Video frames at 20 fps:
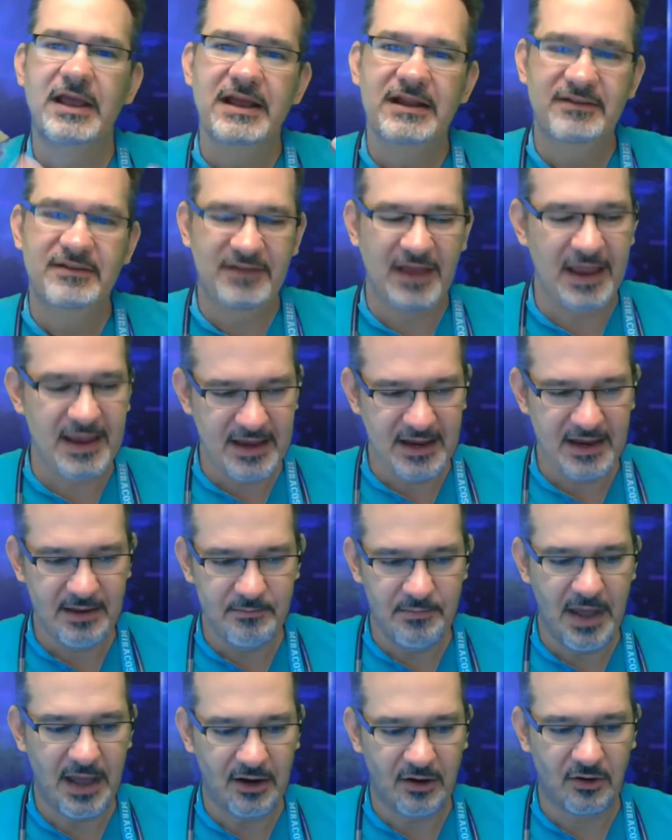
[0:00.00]
Taking a
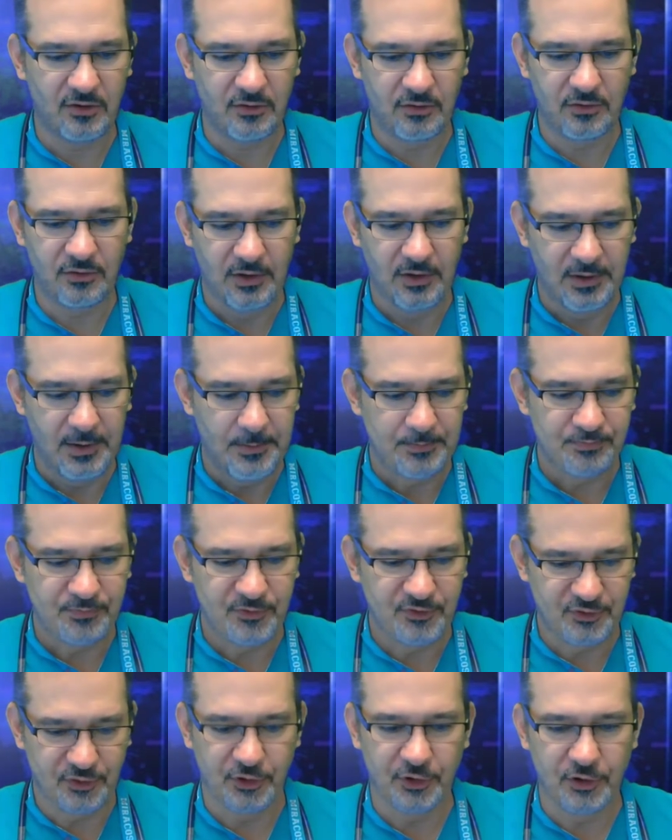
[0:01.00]
medical
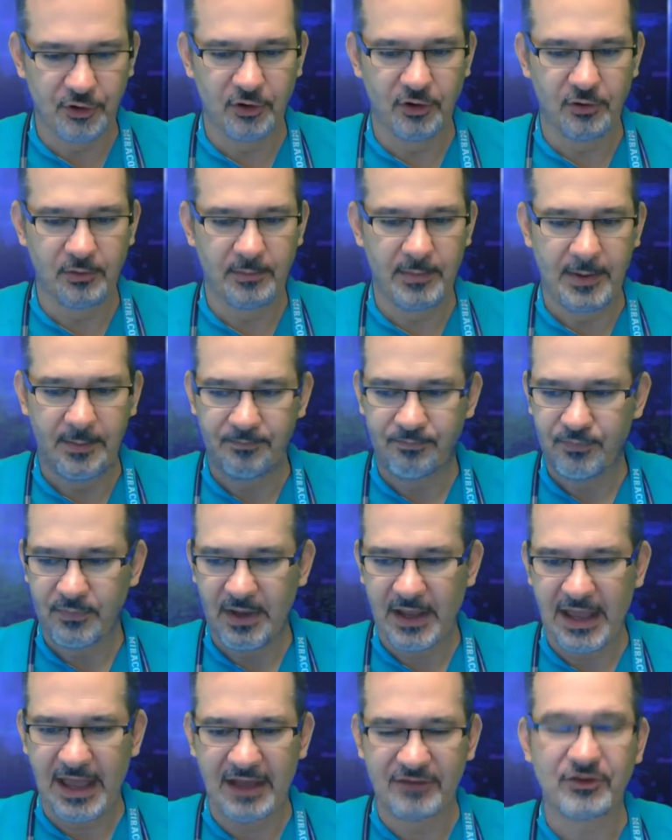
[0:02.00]
term
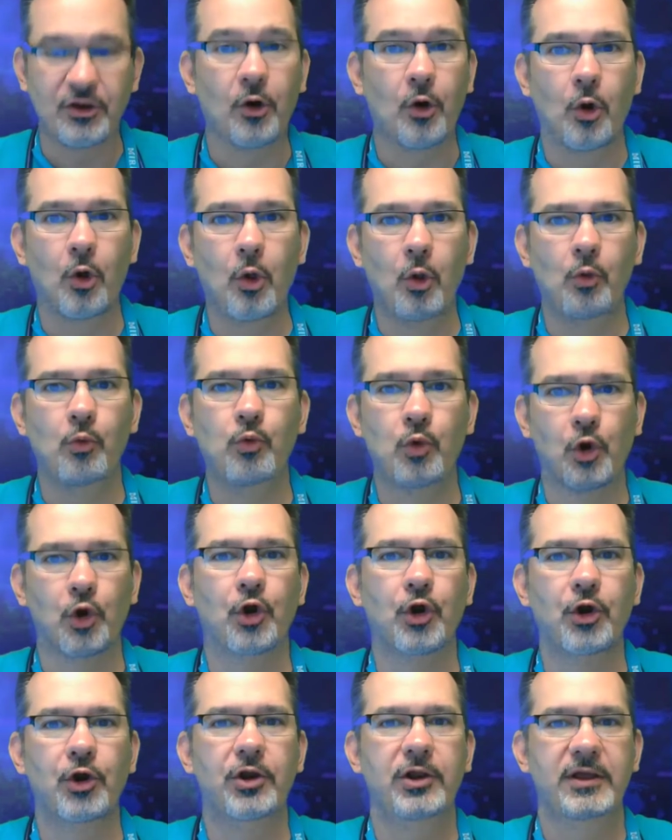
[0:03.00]
as a whole
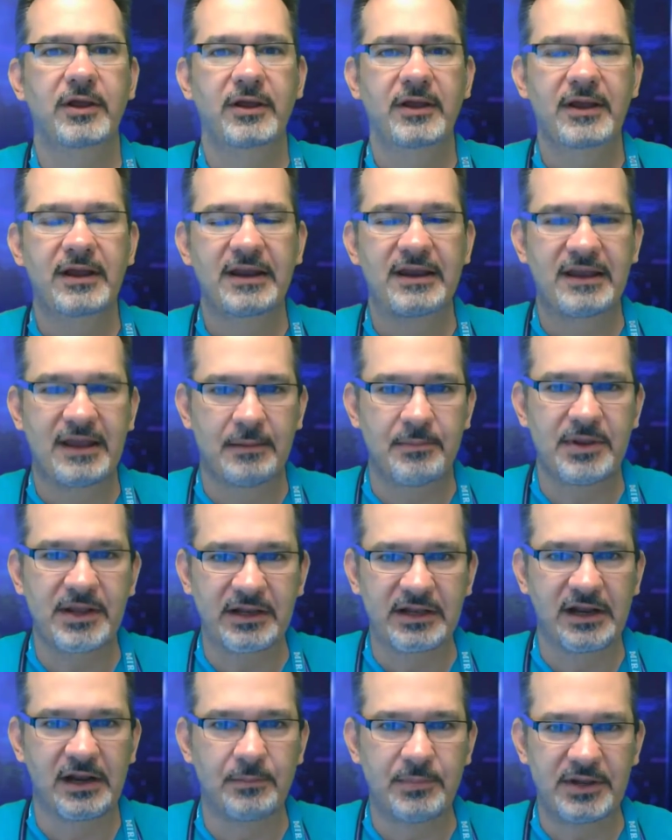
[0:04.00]
word can be a
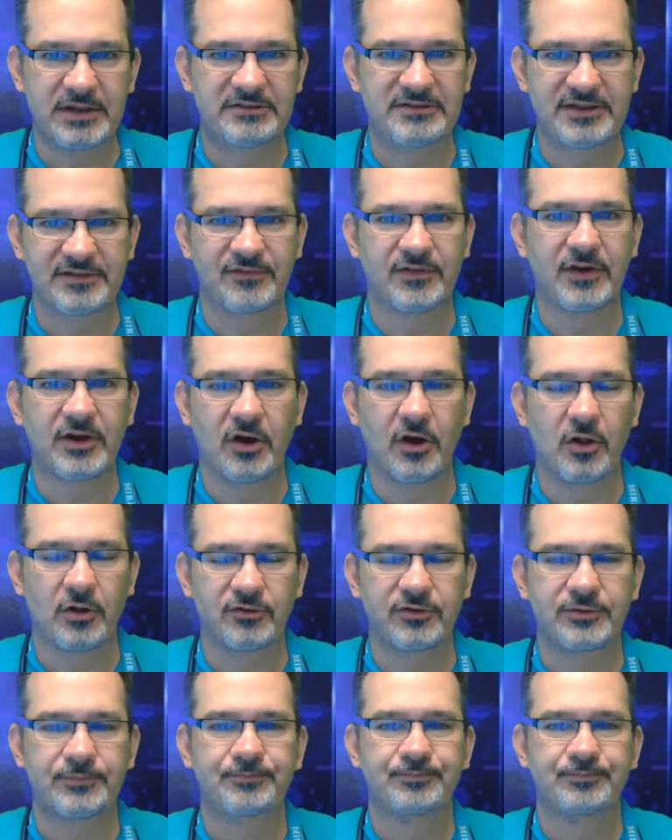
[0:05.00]
little bit difficult.